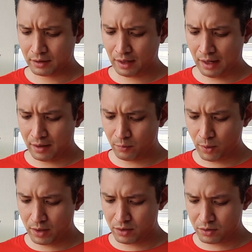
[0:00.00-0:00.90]
And
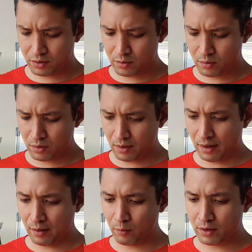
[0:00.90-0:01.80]

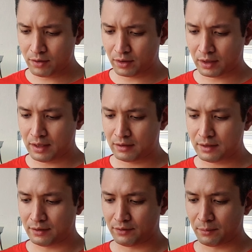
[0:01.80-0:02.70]
one of the key
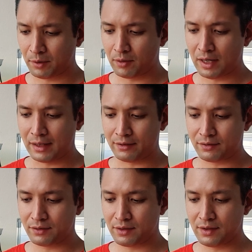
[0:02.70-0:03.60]
things about light
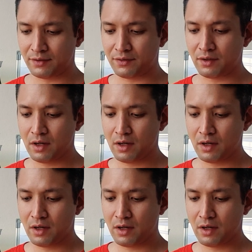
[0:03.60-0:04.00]
is